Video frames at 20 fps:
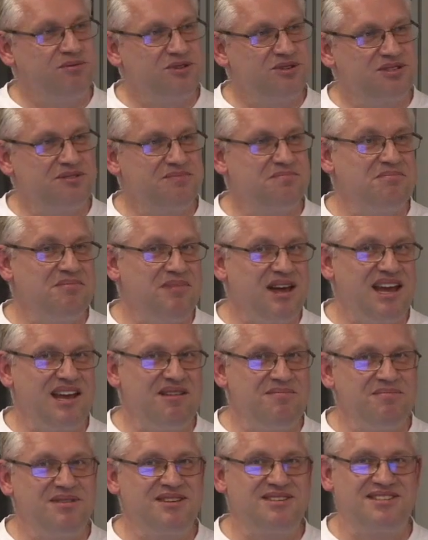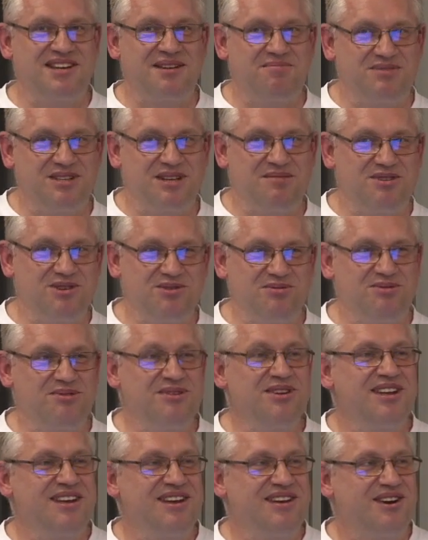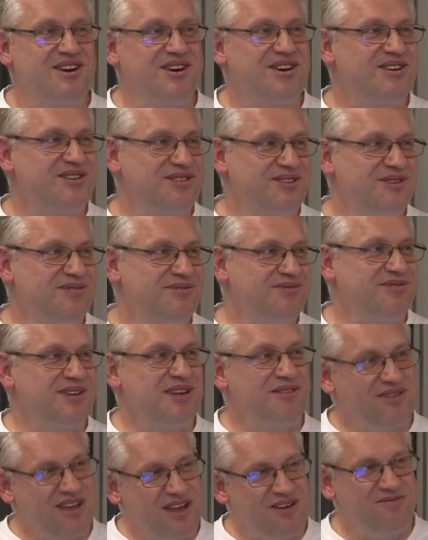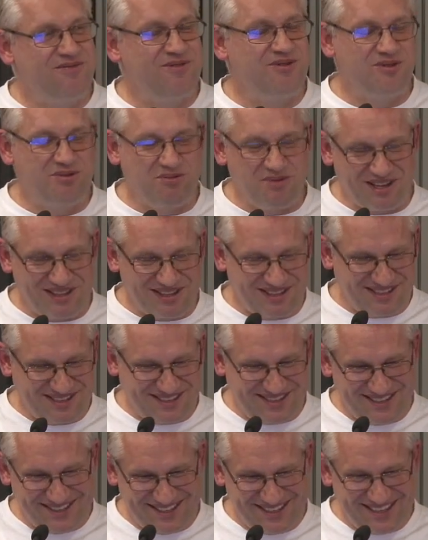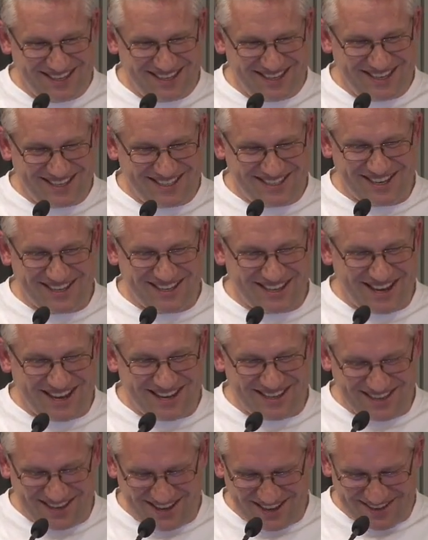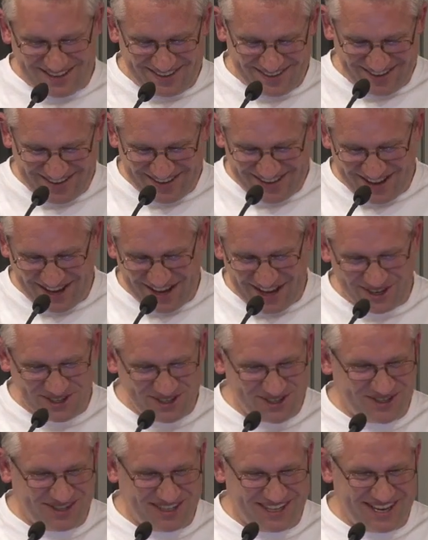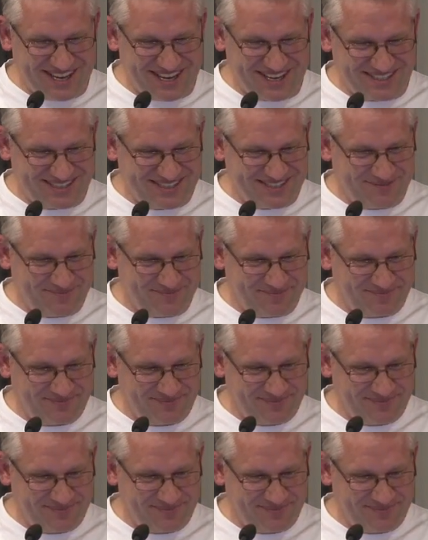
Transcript: was maybe something you heard of if, if you know what Z80 actually is.